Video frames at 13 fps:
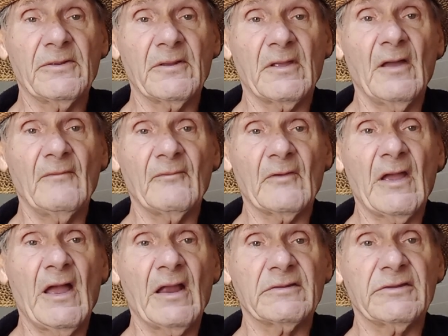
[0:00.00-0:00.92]
to cover
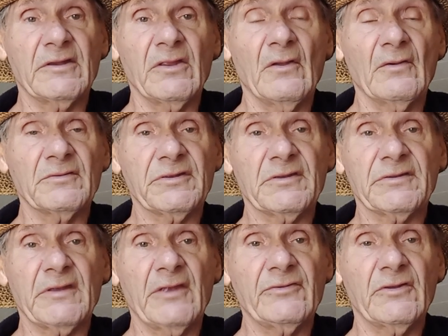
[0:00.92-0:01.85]

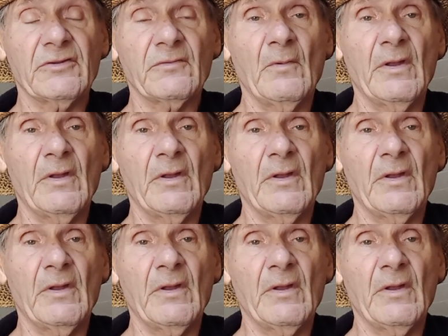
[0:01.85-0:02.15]
coccidiosis. I just